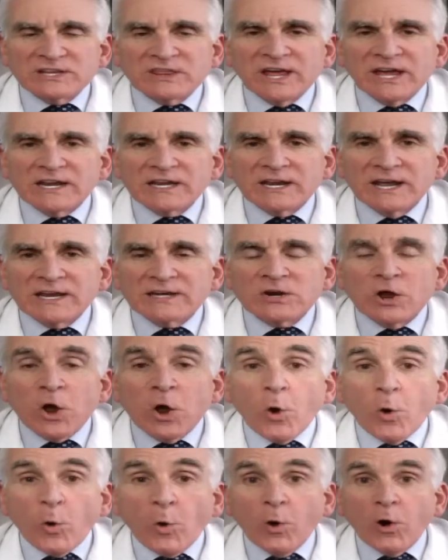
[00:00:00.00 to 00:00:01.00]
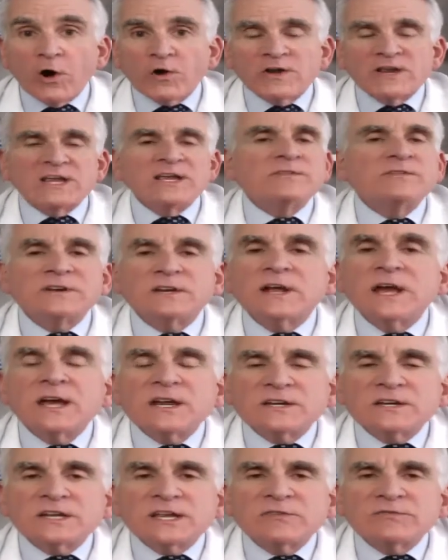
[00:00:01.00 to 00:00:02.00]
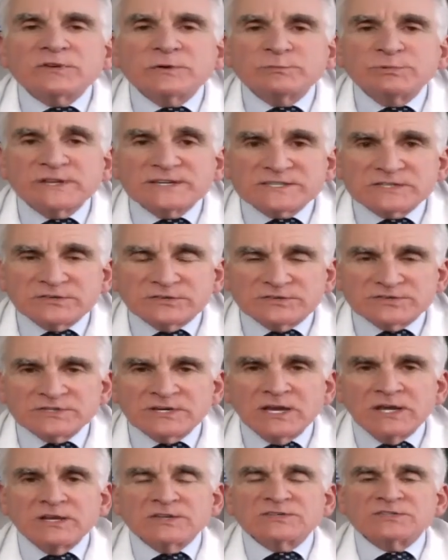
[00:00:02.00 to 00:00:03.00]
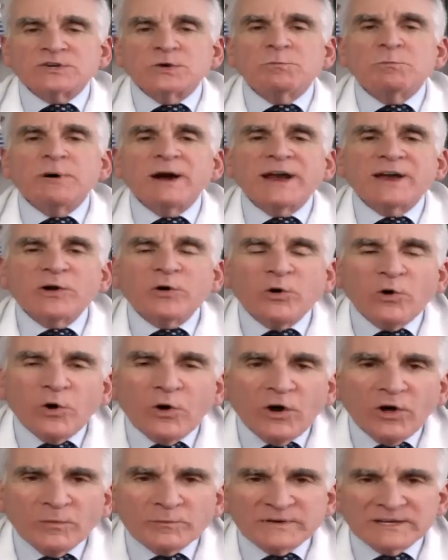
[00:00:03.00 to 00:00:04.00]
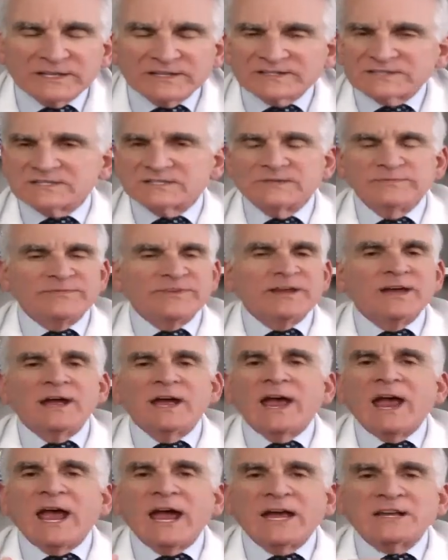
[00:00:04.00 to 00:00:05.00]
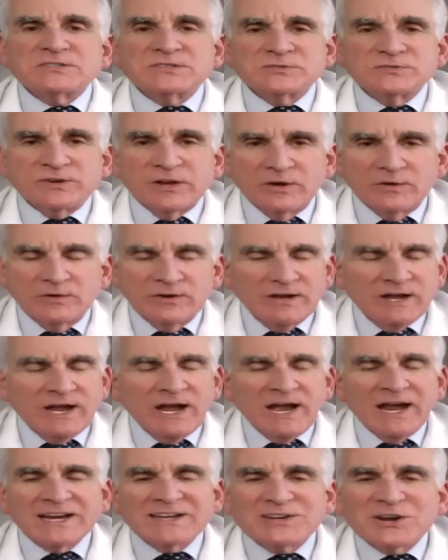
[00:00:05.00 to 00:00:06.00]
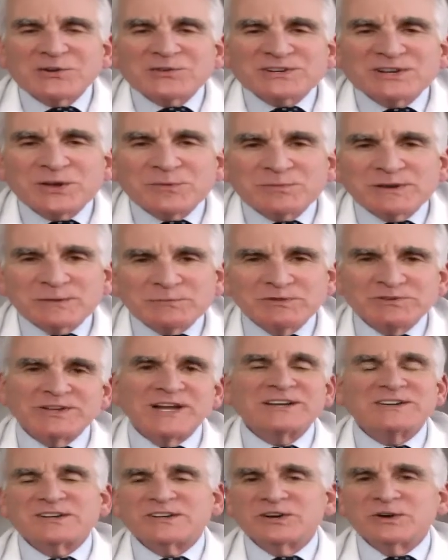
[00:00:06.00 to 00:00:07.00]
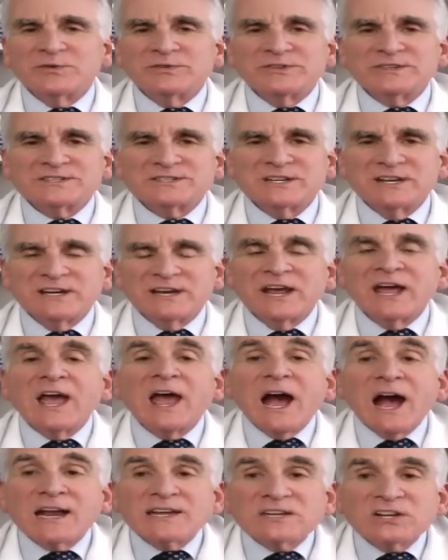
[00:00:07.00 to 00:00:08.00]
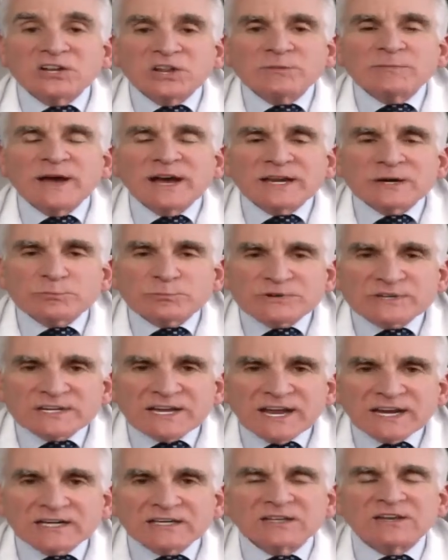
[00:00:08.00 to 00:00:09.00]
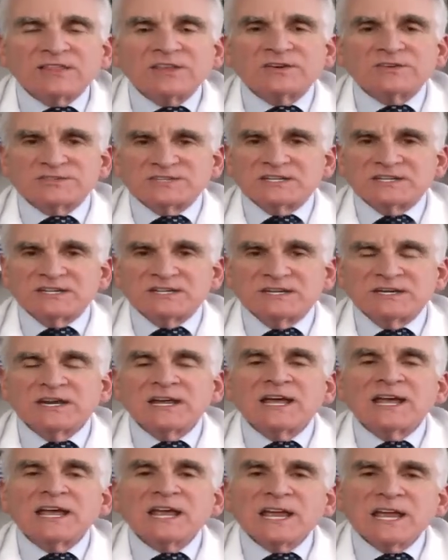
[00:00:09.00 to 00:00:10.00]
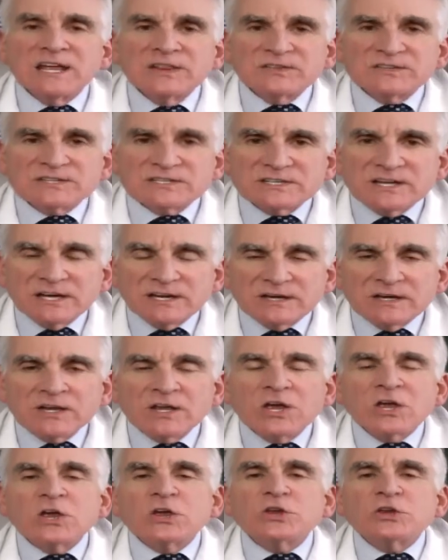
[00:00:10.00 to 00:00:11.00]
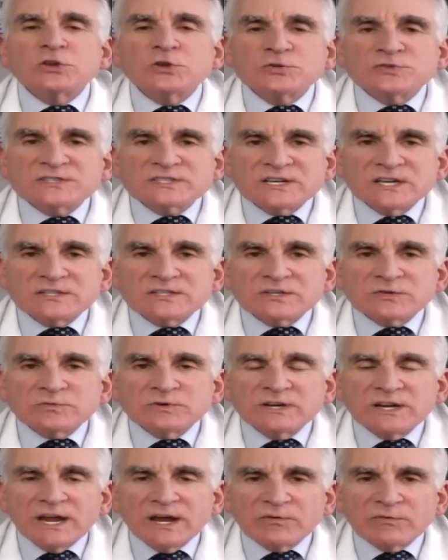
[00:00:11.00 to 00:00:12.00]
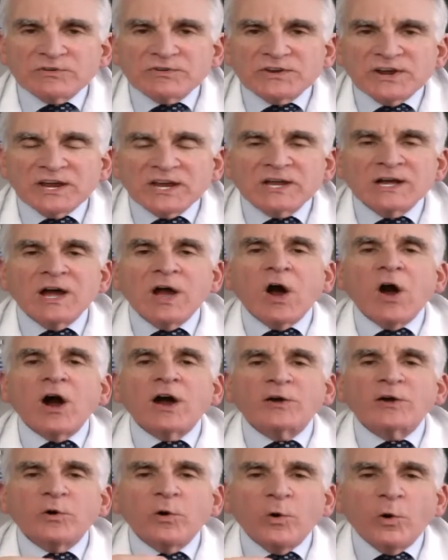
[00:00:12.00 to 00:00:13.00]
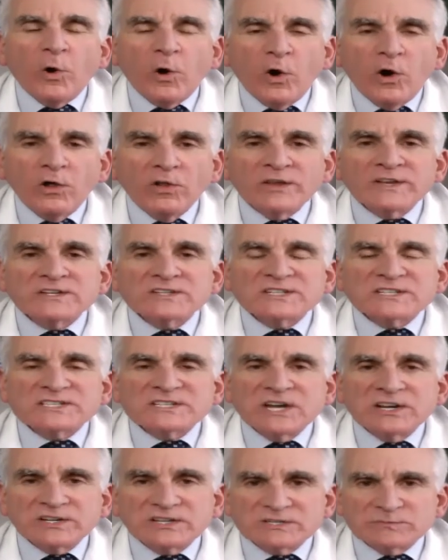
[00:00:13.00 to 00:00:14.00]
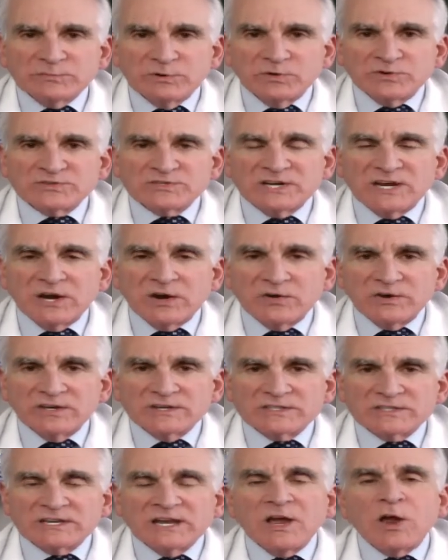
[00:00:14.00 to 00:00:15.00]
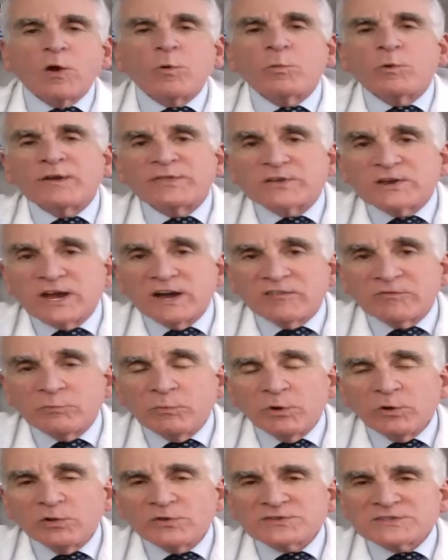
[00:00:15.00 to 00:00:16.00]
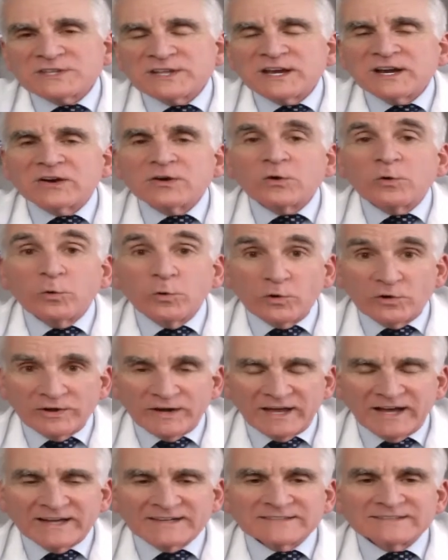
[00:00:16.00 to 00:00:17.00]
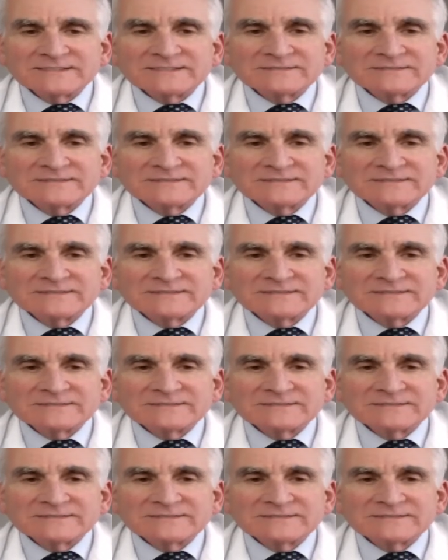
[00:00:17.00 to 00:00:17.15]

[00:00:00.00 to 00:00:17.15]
that night, or even to give you blisters. So by all means, as you know, I don't tell people not to go in the sun. I tell them how to protect their skin in the sun. Use sunscreen every day on all sun-exposed areas, whether you have moles there or not.